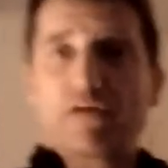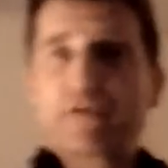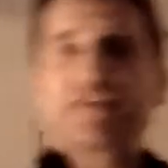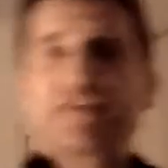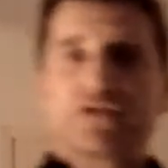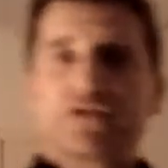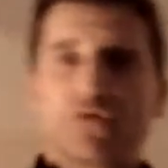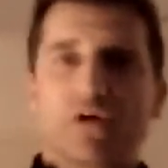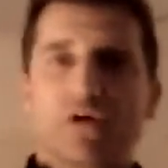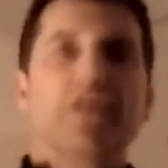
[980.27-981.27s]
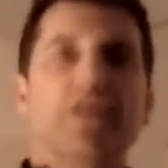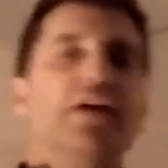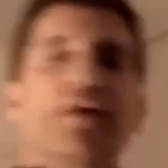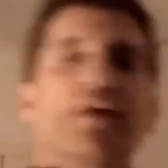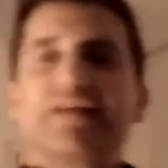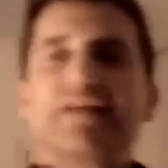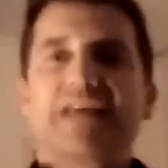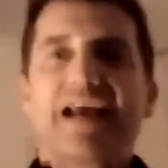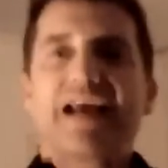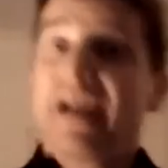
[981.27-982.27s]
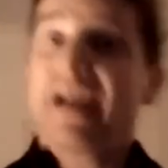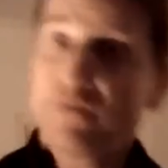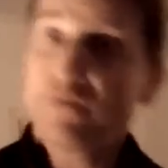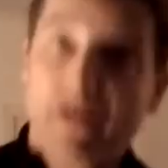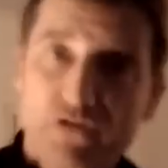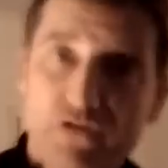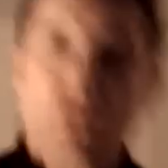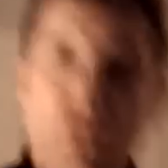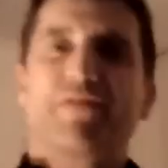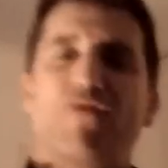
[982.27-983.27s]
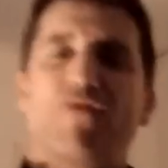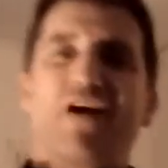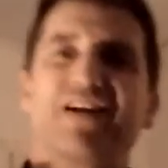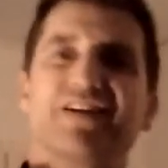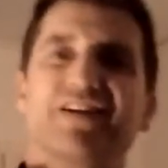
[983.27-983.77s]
retail stores, they say, "Have you been in the store before?"